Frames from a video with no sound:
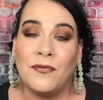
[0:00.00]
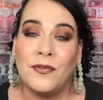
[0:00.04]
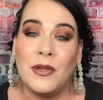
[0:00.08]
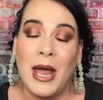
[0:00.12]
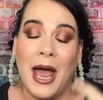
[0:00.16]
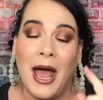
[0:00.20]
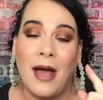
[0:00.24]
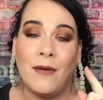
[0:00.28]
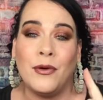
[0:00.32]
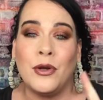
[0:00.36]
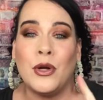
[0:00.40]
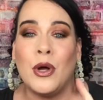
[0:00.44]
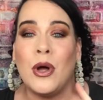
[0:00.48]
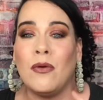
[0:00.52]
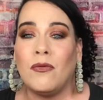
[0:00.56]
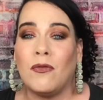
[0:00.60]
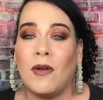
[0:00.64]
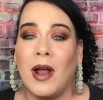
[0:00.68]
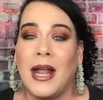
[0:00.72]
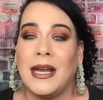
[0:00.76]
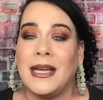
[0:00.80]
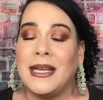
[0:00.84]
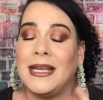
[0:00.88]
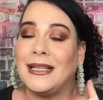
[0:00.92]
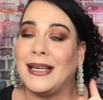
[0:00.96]
If you haven't
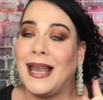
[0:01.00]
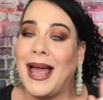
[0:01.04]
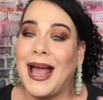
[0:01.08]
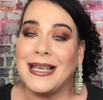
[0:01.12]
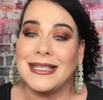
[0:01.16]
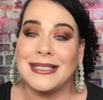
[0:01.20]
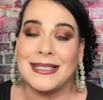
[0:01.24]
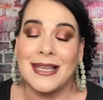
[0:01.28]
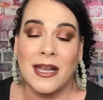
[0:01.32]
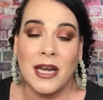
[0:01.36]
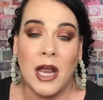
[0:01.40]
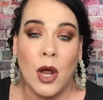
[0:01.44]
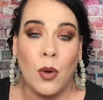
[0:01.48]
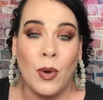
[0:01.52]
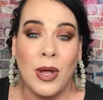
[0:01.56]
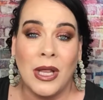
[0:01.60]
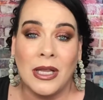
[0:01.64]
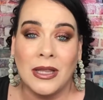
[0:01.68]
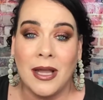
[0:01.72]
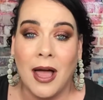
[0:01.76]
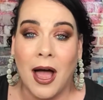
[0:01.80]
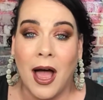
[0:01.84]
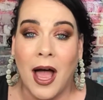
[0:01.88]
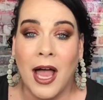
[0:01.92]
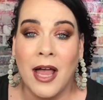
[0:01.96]
already, last night I
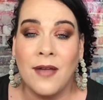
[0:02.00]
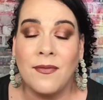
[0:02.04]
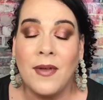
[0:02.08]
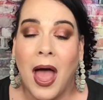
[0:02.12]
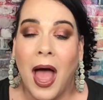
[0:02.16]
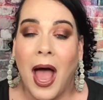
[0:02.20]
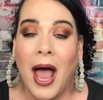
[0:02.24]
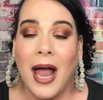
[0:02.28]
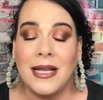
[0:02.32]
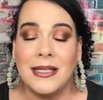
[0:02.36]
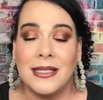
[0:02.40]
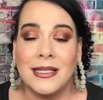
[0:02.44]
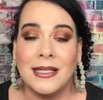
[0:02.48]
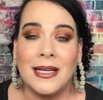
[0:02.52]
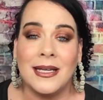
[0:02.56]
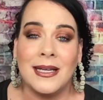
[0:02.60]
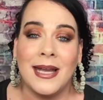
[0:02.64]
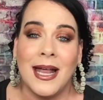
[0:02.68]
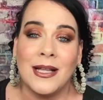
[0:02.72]
went live. I did